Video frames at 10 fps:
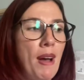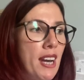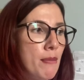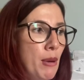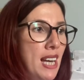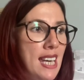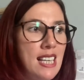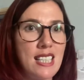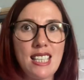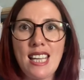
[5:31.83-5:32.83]
And I'm
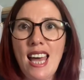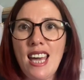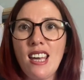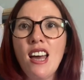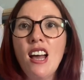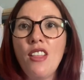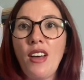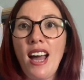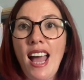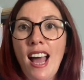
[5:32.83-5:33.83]
pleased to say
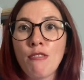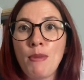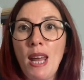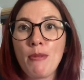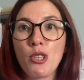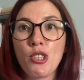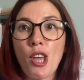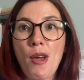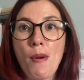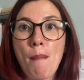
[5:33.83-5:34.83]
that I have been able to
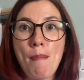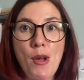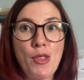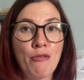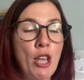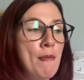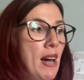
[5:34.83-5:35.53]
sew both of them,